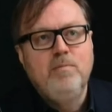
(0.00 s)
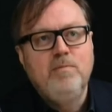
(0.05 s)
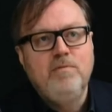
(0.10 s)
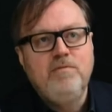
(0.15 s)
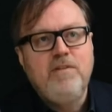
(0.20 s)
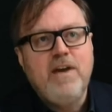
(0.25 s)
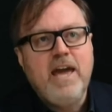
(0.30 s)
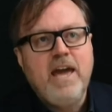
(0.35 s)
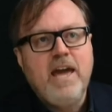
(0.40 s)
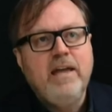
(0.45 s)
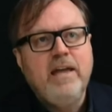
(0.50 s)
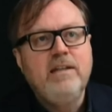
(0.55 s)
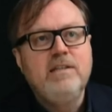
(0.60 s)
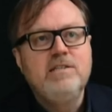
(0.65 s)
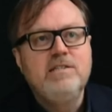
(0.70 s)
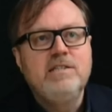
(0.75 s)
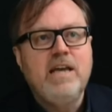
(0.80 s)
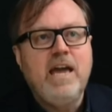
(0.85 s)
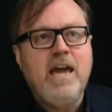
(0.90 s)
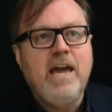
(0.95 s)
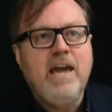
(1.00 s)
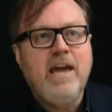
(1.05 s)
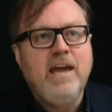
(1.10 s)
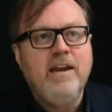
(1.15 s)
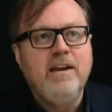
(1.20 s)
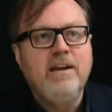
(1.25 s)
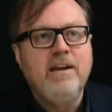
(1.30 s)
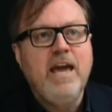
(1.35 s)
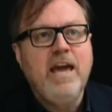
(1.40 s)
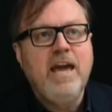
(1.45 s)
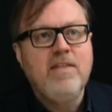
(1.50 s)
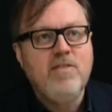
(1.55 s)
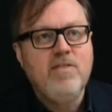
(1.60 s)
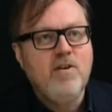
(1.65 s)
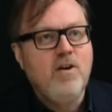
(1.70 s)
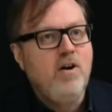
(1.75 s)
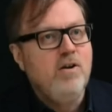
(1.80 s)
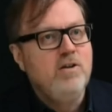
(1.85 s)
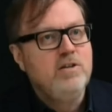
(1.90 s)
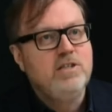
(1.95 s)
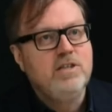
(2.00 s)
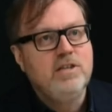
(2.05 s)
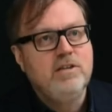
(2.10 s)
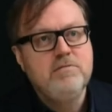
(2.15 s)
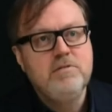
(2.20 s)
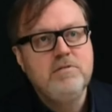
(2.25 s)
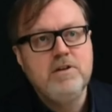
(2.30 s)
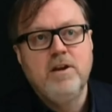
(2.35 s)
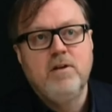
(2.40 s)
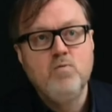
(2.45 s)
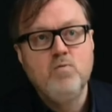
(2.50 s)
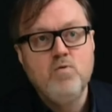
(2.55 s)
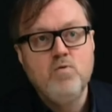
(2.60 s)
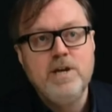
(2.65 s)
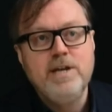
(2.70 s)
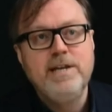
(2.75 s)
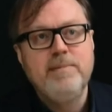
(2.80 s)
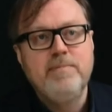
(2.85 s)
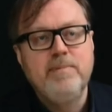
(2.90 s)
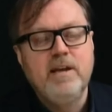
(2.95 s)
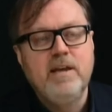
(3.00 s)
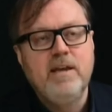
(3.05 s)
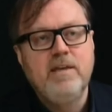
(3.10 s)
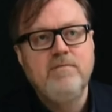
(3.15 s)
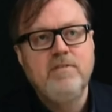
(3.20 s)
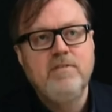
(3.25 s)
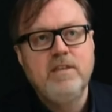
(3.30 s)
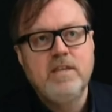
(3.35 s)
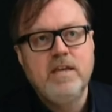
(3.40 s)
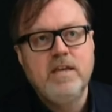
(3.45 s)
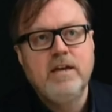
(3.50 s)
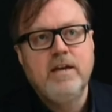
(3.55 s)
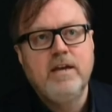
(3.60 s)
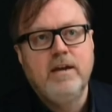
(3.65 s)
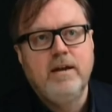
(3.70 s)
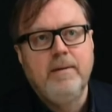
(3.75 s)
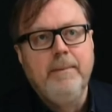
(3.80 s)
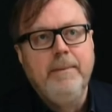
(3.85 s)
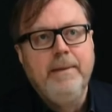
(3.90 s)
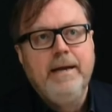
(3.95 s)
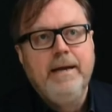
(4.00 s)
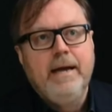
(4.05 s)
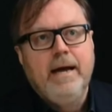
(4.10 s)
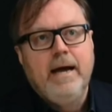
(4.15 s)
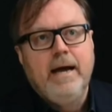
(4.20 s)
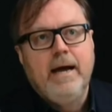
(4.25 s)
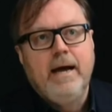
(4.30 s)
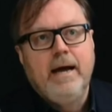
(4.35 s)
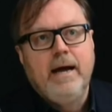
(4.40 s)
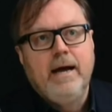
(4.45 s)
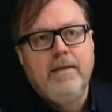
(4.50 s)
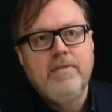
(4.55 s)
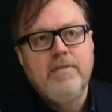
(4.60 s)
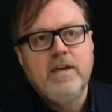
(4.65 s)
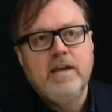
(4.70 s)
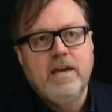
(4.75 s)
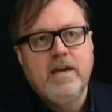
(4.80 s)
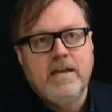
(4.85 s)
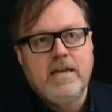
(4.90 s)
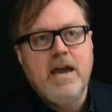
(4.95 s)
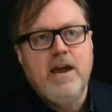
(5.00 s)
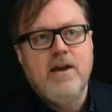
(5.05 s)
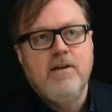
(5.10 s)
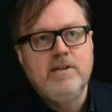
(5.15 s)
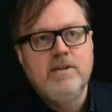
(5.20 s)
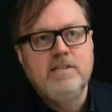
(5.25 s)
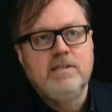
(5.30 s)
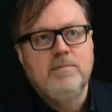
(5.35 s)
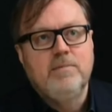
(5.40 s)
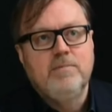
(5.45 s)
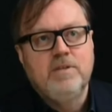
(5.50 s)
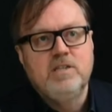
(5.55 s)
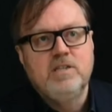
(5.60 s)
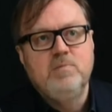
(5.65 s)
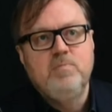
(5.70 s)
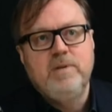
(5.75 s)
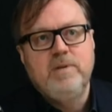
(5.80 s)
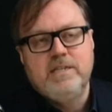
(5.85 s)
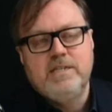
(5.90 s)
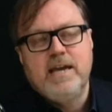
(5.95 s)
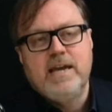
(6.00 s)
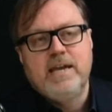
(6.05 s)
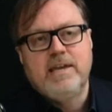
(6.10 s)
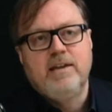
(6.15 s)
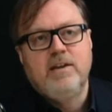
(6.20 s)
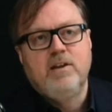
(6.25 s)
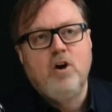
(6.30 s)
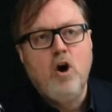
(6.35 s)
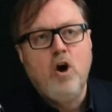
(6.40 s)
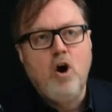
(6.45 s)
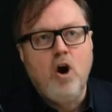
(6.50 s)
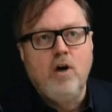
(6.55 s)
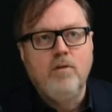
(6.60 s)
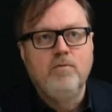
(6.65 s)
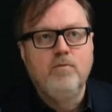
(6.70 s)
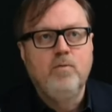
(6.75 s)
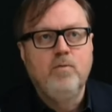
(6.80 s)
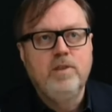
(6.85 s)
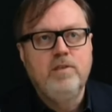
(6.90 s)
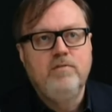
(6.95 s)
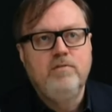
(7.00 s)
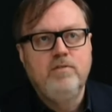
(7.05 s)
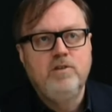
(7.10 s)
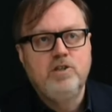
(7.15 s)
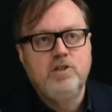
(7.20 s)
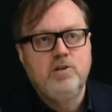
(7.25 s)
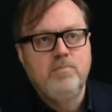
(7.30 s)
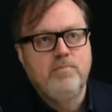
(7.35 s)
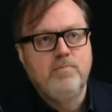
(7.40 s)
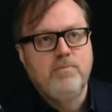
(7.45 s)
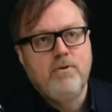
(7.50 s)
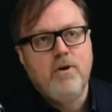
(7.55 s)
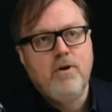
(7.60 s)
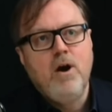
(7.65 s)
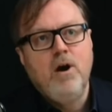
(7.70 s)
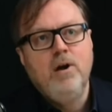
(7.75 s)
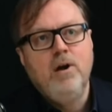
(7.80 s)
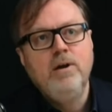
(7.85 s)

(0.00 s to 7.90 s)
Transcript: fans and those that, you know, really believe that they're going to carry something spectacular off with the Vision Pro.